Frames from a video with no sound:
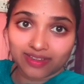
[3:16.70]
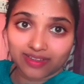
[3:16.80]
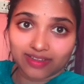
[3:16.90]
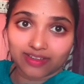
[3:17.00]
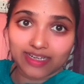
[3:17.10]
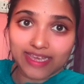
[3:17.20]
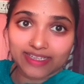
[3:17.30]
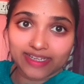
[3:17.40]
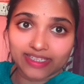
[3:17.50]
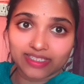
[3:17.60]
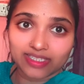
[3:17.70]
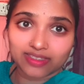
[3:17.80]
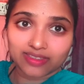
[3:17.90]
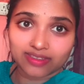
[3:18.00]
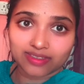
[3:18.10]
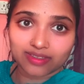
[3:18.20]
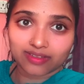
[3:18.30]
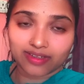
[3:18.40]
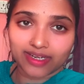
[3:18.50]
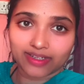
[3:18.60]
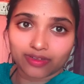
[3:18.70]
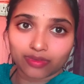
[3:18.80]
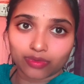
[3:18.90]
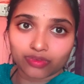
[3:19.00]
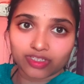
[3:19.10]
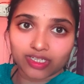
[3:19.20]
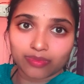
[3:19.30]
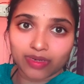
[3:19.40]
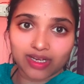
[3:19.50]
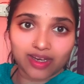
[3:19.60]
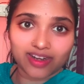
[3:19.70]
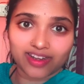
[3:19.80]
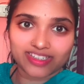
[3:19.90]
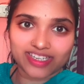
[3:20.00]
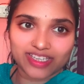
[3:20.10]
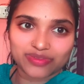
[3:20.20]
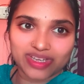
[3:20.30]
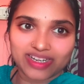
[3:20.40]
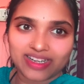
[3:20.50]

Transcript: like raisins, and roasted makhanas as well.